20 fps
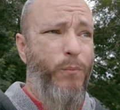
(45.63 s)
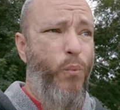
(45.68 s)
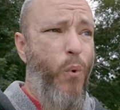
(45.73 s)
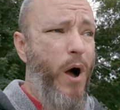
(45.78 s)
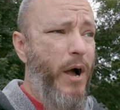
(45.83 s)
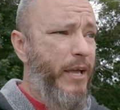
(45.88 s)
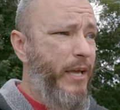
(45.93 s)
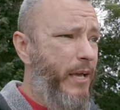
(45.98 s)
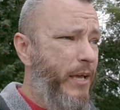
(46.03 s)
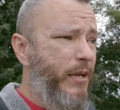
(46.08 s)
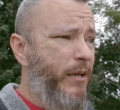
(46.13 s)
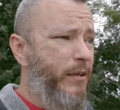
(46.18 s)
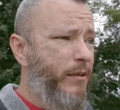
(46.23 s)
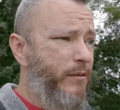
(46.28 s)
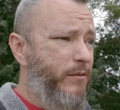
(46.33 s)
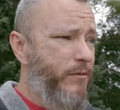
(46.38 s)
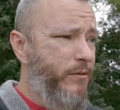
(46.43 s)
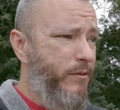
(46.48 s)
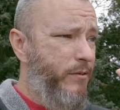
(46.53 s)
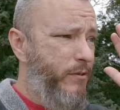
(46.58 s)
Walking
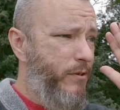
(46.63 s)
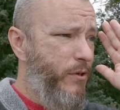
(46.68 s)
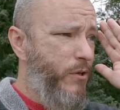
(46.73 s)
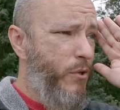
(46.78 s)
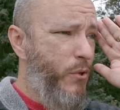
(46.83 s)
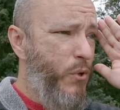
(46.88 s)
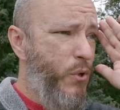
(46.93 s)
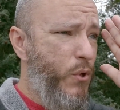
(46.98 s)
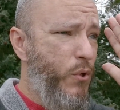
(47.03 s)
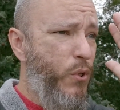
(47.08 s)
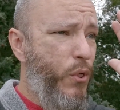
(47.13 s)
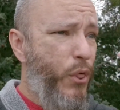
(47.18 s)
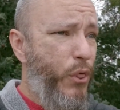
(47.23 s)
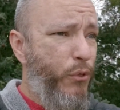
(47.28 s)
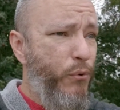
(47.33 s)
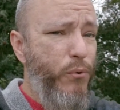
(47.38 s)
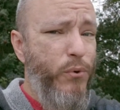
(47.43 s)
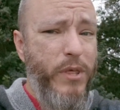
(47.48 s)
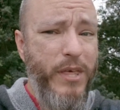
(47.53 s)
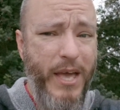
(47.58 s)

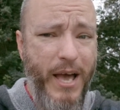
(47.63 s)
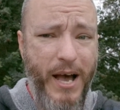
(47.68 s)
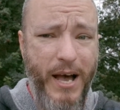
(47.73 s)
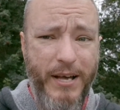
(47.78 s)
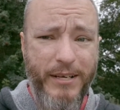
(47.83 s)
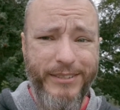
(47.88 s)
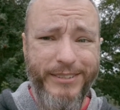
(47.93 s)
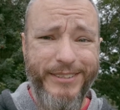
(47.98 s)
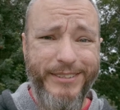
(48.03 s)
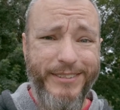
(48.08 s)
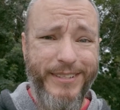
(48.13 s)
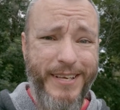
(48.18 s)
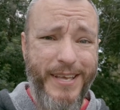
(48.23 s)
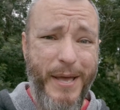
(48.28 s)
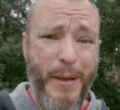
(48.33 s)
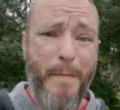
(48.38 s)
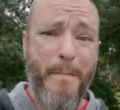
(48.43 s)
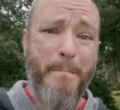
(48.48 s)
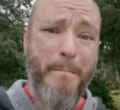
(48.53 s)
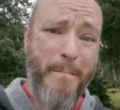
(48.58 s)
through the aisles,
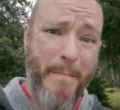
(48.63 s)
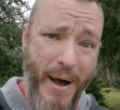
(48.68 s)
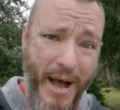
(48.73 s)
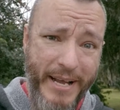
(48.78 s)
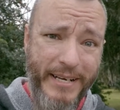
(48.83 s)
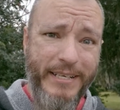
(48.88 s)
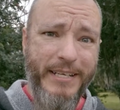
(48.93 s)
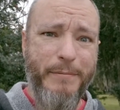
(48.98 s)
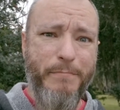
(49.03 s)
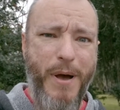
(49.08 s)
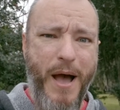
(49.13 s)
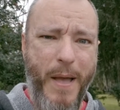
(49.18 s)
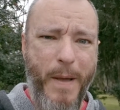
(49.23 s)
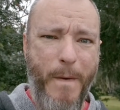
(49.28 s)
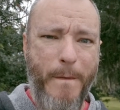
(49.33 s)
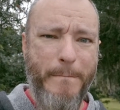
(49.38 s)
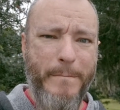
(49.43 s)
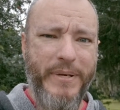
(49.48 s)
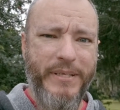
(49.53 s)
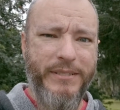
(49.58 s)
minding my
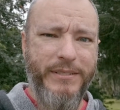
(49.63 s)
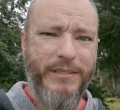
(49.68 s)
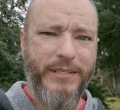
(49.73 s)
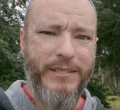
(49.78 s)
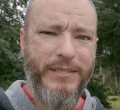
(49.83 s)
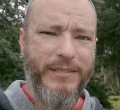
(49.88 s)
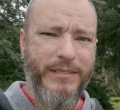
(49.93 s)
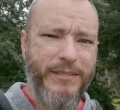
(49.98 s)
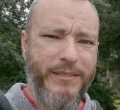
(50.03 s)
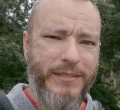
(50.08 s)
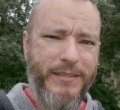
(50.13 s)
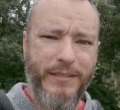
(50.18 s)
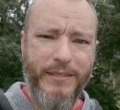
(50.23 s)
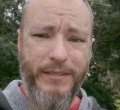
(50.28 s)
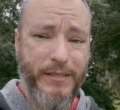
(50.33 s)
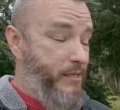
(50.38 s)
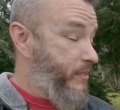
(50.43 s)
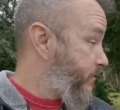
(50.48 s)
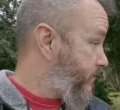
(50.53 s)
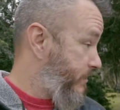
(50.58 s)
own business,
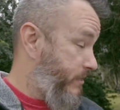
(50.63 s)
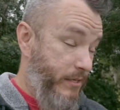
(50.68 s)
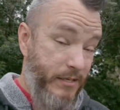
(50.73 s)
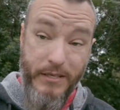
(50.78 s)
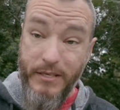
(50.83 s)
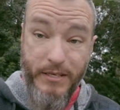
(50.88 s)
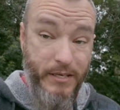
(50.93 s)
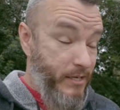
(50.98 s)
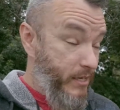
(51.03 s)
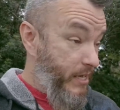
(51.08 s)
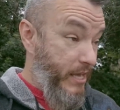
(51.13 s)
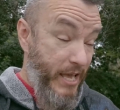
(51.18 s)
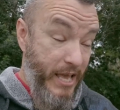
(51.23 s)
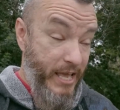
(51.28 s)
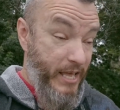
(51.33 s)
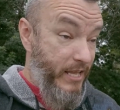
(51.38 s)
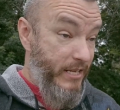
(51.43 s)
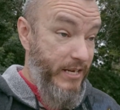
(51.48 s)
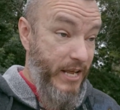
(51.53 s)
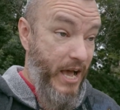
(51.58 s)

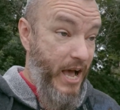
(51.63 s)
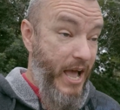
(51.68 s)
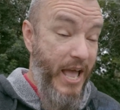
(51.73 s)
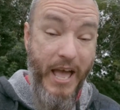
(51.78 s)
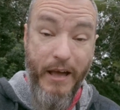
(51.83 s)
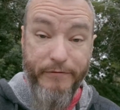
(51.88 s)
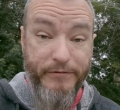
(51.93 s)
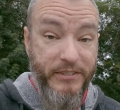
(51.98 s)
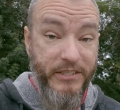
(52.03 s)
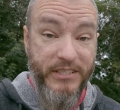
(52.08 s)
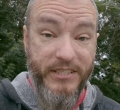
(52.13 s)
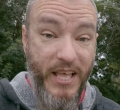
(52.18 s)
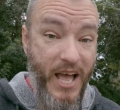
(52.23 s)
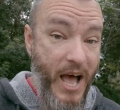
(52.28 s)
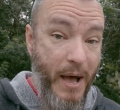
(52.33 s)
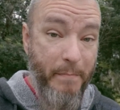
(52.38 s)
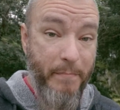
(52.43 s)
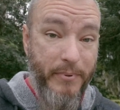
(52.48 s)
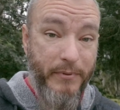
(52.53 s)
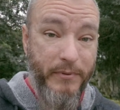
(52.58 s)
and I have to
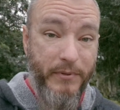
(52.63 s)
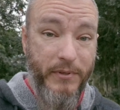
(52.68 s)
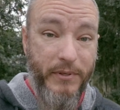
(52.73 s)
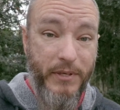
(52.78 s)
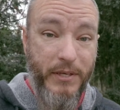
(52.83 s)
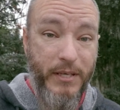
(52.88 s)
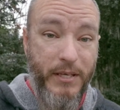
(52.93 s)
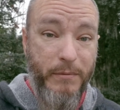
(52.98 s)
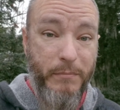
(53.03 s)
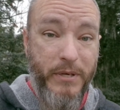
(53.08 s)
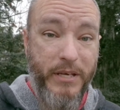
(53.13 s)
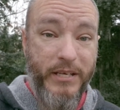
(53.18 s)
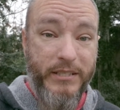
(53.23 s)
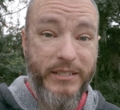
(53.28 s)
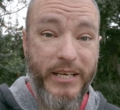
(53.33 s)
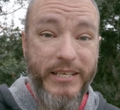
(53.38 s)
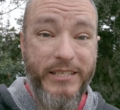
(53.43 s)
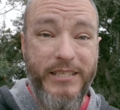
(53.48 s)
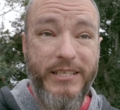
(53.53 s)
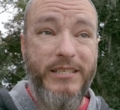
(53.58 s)
stop
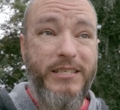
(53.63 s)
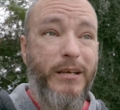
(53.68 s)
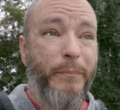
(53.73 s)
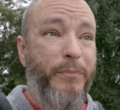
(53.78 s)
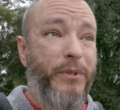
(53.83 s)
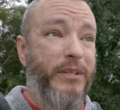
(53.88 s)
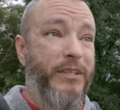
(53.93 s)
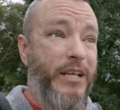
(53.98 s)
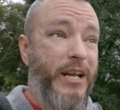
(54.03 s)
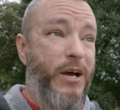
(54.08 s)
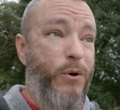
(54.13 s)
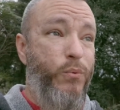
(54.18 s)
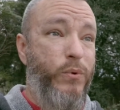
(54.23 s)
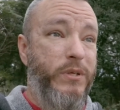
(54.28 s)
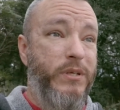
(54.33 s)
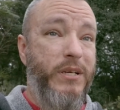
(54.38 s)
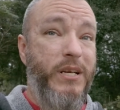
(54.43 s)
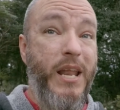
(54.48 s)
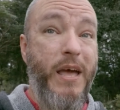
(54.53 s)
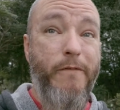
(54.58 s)
because I see something that I
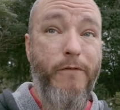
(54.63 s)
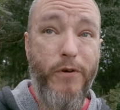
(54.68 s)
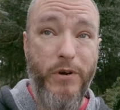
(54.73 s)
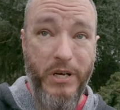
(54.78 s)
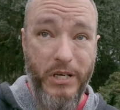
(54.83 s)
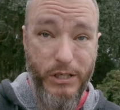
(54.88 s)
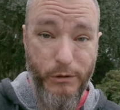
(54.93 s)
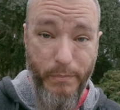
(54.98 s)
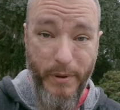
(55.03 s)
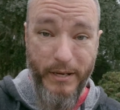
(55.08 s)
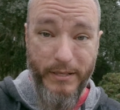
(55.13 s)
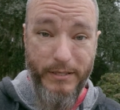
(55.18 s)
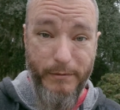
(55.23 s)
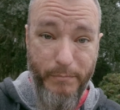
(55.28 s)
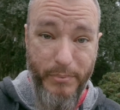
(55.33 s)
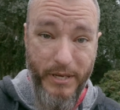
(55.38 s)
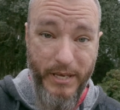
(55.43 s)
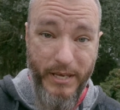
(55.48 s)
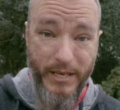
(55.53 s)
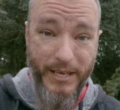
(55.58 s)
would never expect to
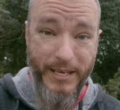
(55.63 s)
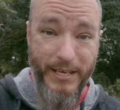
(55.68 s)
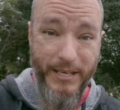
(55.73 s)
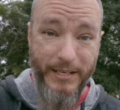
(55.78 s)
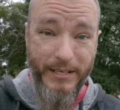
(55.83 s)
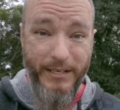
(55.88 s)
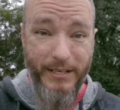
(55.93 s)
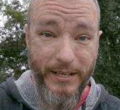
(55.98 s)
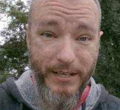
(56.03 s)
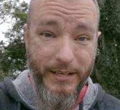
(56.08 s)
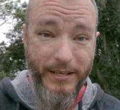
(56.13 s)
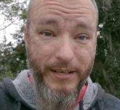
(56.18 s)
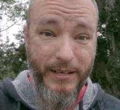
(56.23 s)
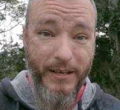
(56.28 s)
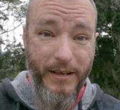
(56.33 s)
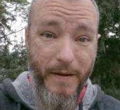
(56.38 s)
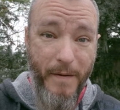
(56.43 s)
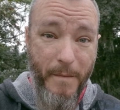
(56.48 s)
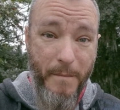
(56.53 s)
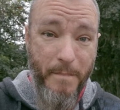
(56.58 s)
be in
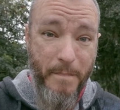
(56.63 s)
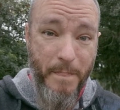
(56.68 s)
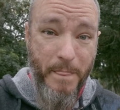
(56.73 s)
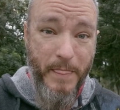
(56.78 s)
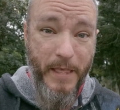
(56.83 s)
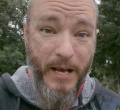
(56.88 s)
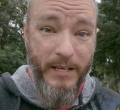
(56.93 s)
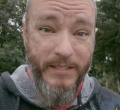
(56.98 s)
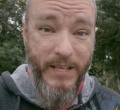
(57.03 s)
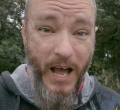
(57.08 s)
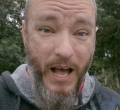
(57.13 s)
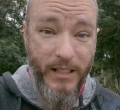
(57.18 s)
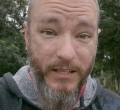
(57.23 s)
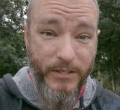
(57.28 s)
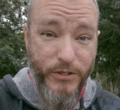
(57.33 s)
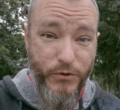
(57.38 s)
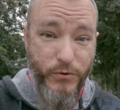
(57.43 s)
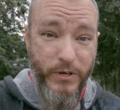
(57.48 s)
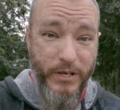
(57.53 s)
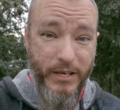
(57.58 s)
a
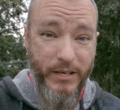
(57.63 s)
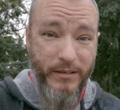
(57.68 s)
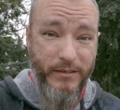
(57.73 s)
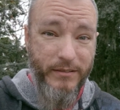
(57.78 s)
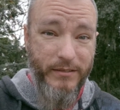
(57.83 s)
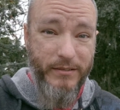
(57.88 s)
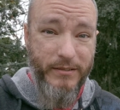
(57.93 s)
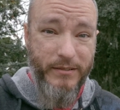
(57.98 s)
Dollar Tree.